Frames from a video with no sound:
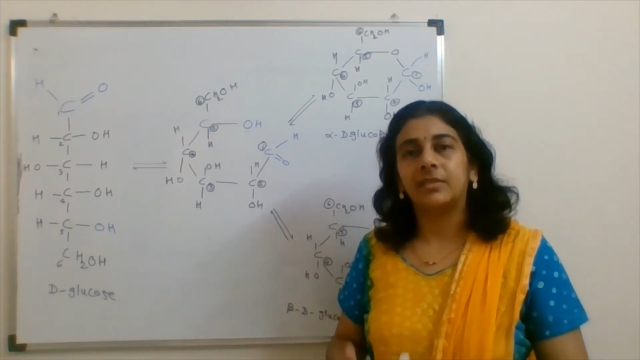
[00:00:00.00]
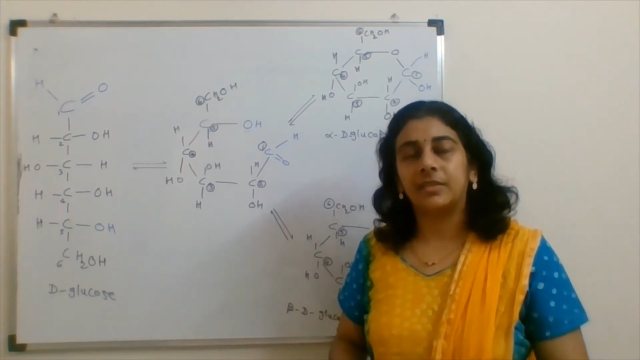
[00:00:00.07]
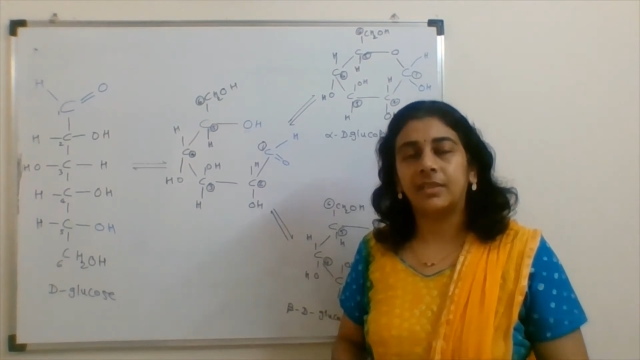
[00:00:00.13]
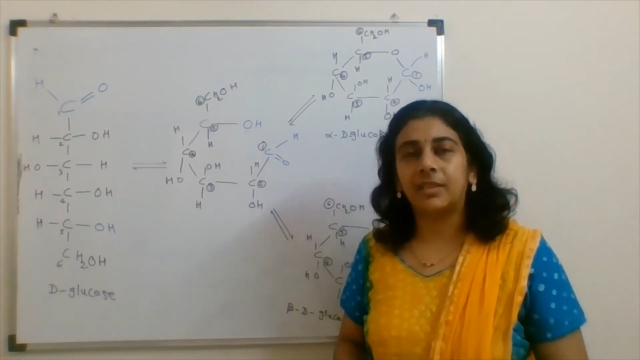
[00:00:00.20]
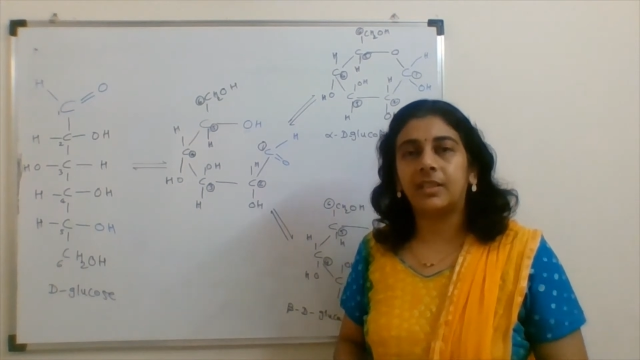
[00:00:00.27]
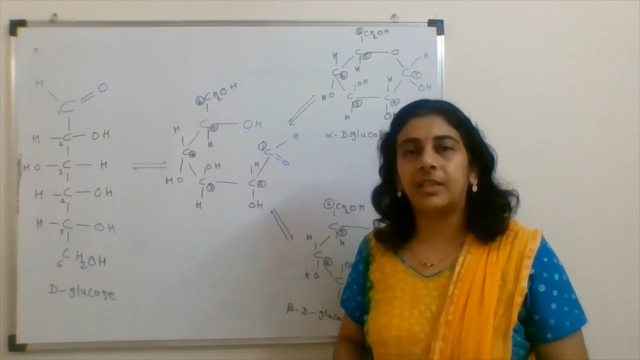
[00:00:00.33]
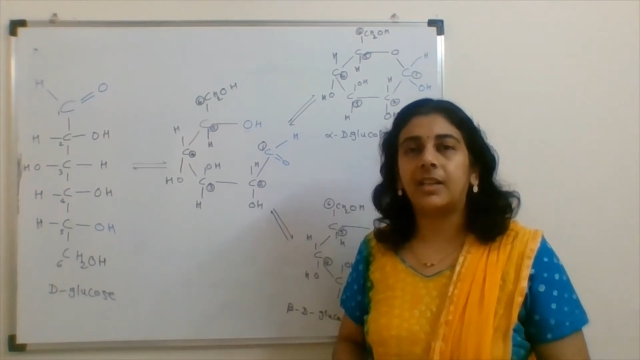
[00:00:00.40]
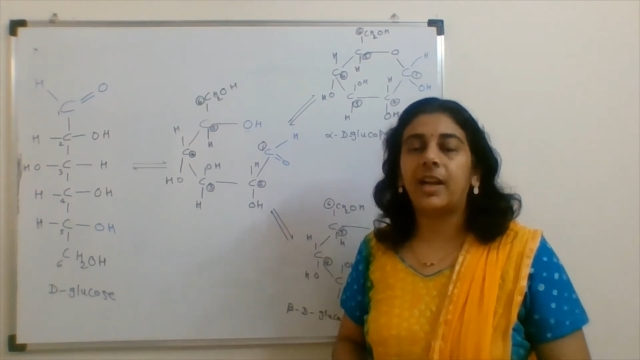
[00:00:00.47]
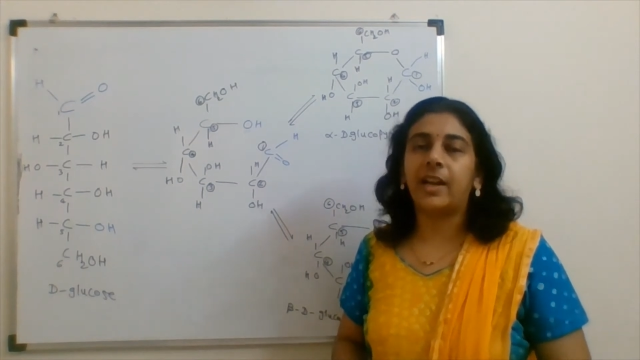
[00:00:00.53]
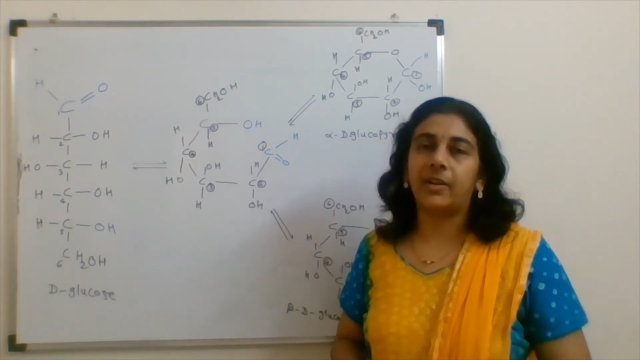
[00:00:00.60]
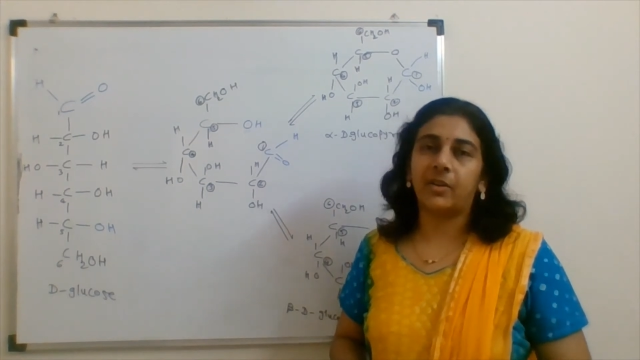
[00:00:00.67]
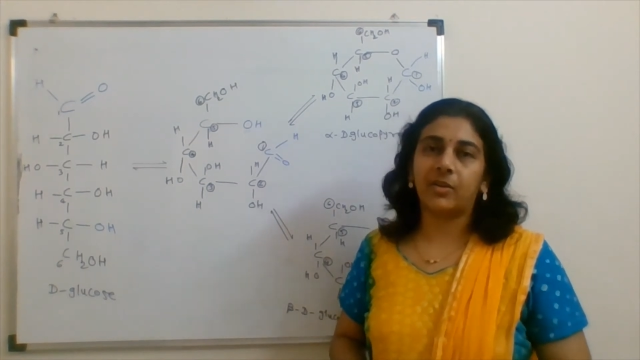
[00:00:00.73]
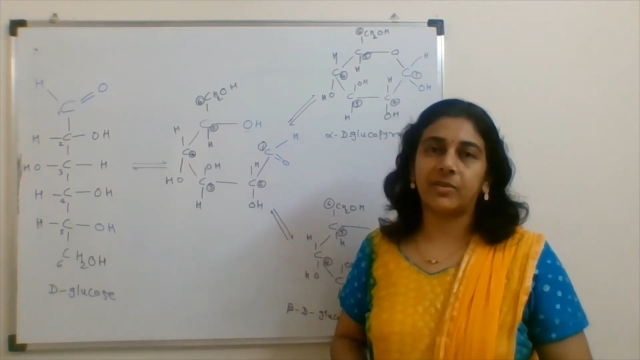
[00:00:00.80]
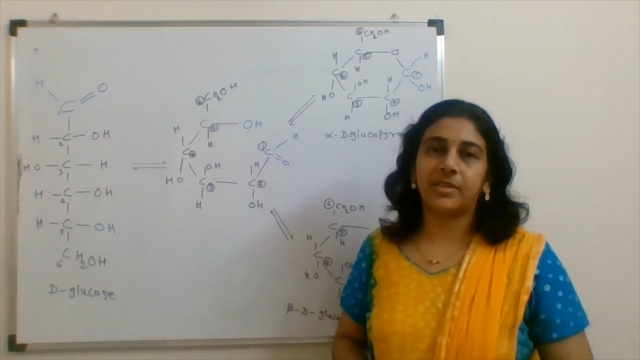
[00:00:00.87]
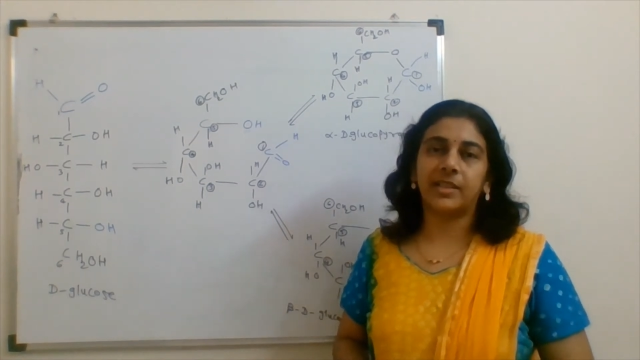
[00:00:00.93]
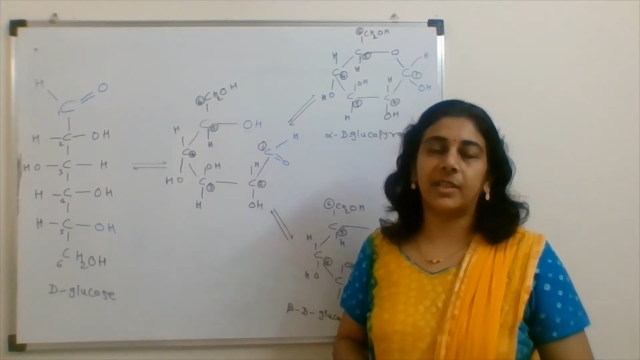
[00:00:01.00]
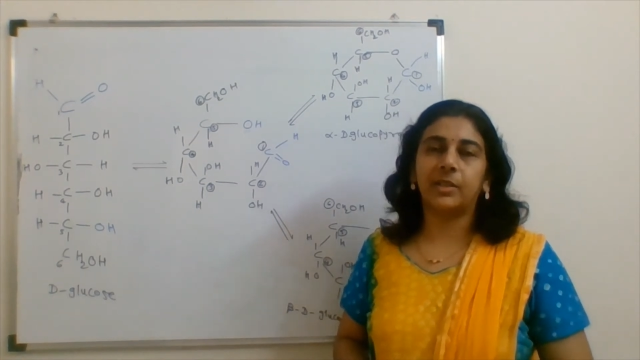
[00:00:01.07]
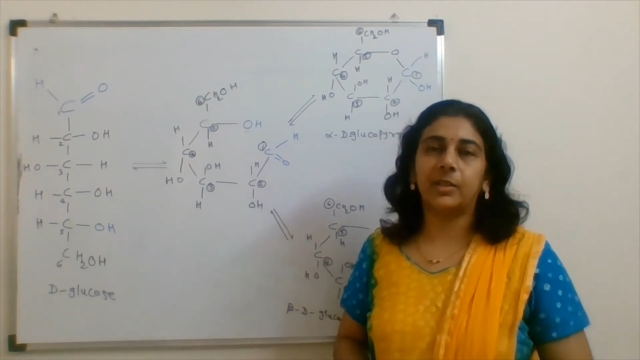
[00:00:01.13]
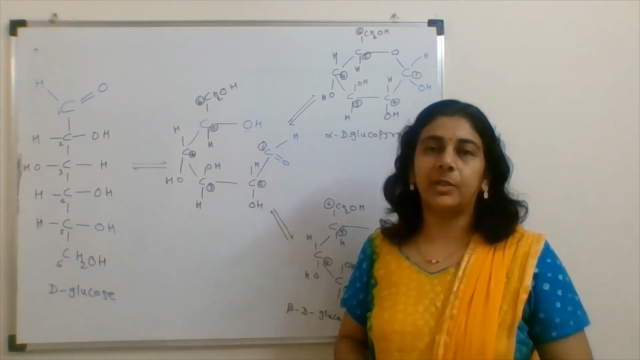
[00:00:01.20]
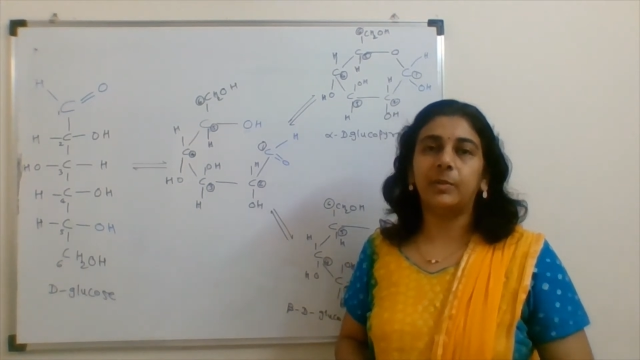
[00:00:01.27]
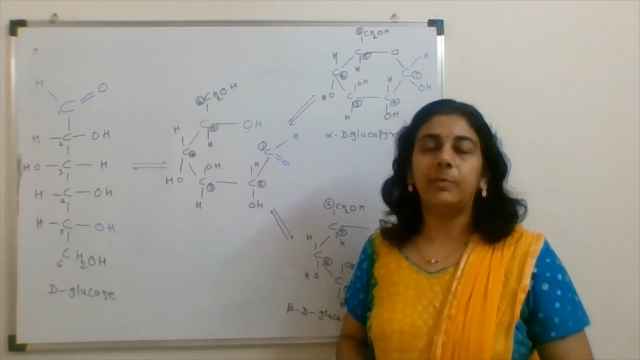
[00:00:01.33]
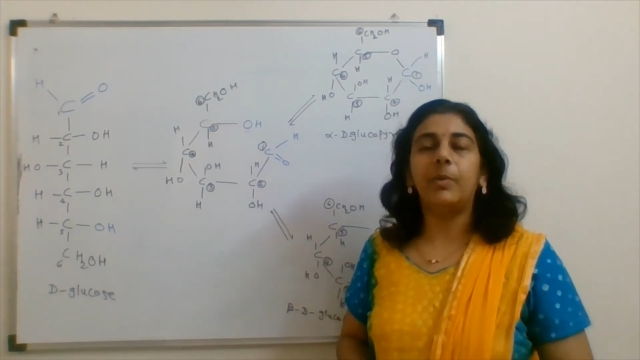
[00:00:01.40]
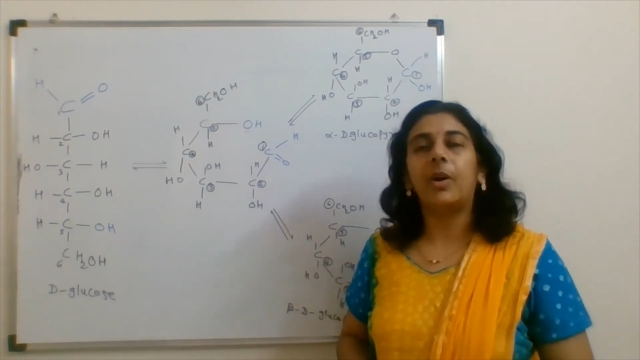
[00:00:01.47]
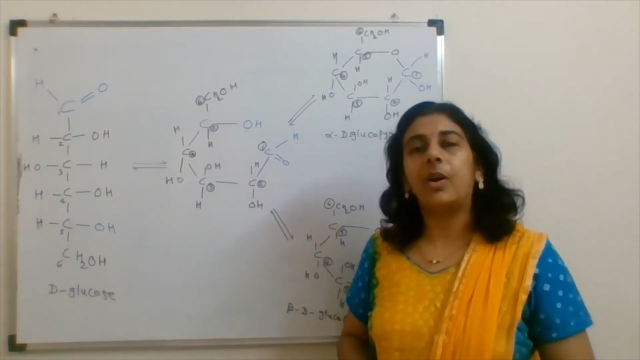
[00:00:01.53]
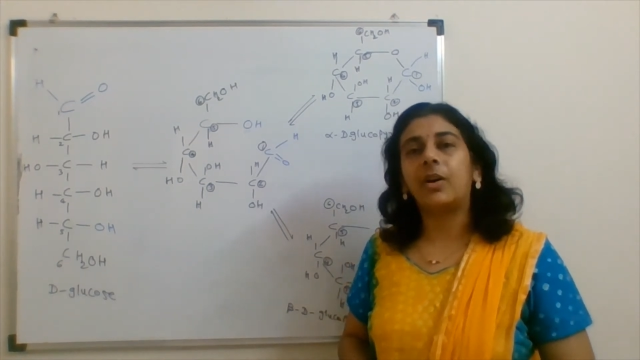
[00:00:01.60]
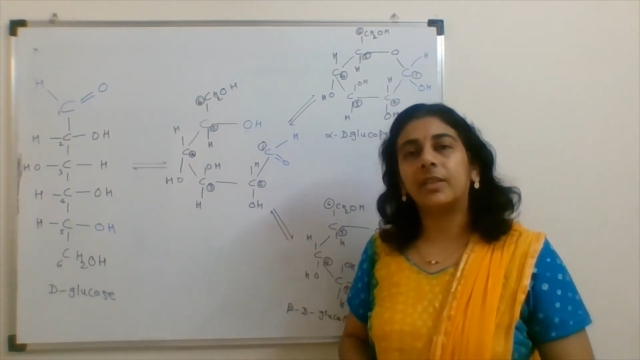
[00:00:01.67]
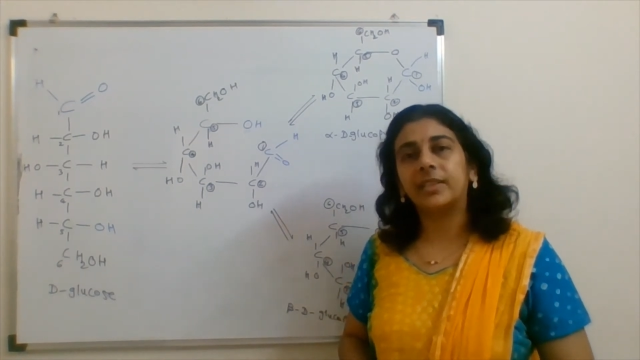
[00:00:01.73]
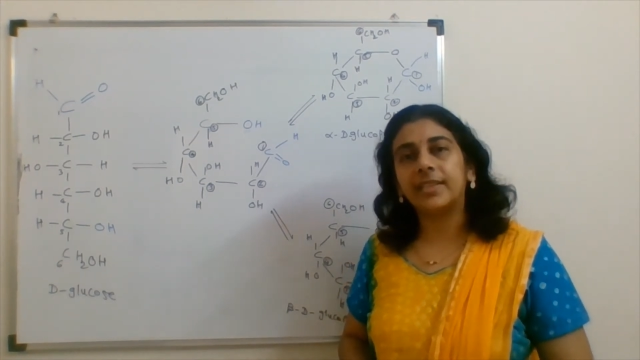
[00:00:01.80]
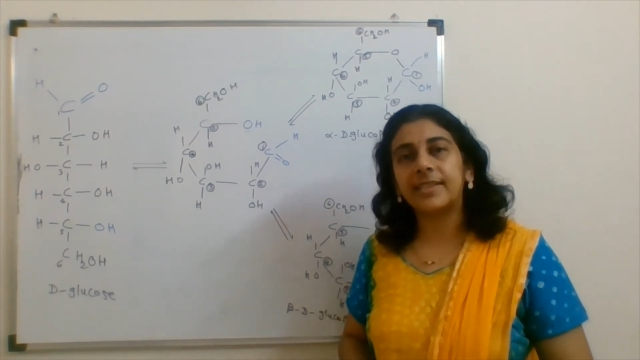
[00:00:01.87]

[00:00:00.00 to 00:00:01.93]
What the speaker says: the hydroxyl group on